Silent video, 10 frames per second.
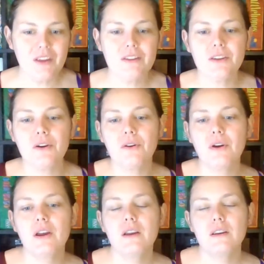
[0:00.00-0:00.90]
So
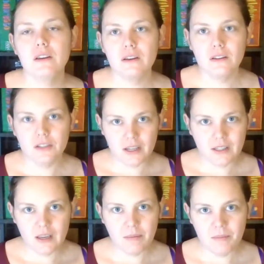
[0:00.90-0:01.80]
just
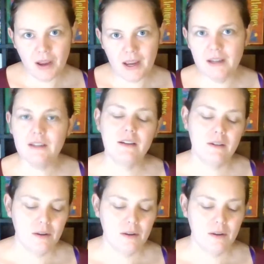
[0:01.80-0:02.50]
keep in mind,